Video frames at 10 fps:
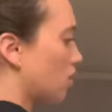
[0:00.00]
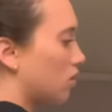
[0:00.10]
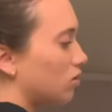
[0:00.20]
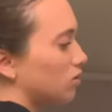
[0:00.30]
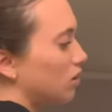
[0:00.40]

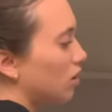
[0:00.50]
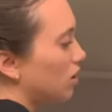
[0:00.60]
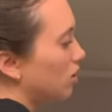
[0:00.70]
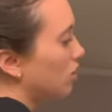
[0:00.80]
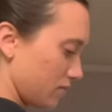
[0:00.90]
Hold
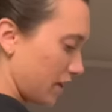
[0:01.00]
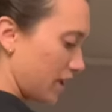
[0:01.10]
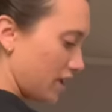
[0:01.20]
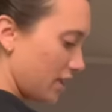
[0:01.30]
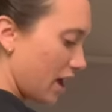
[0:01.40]
on.
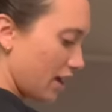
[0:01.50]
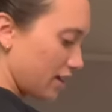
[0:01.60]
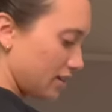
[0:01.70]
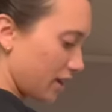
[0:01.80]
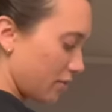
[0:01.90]
Yeah, it
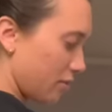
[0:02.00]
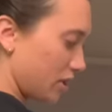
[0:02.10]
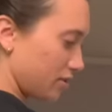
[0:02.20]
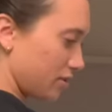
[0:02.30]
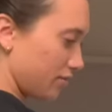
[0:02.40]
is like a
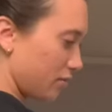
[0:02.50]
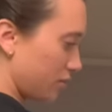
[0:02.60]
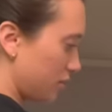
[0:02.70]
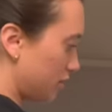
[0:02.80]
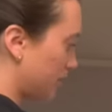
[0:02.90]
puzzle if you
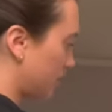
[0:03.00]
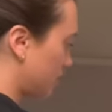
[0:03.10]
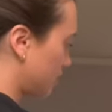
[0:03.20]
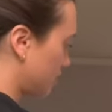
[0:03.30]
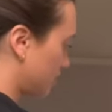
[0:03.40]
want to do it.
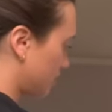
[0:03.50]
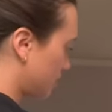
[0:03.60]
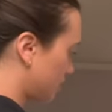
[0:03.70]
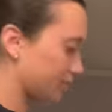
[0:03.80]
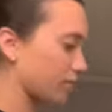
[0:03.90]
I
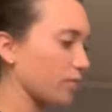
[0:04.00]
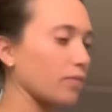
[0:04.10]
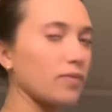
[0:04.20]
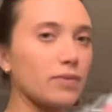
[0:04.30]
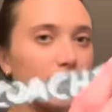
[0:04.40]
do.
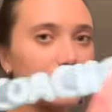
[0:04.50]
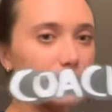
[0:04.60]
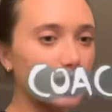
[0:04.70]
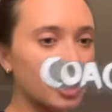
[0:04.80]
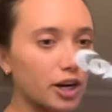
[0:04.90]

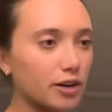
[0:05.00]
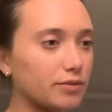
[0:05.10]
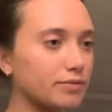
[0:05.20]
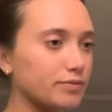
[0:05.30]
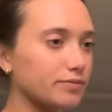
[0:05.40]
Sticker.
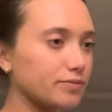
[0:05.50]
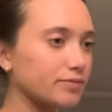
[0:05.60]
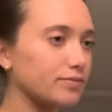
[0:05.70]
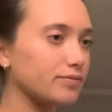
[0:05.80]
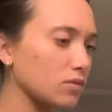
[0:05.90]

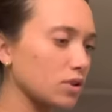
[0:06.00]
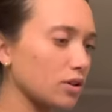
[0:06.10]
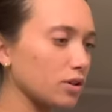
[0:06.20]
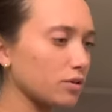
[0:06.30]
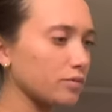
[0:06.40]
Cute.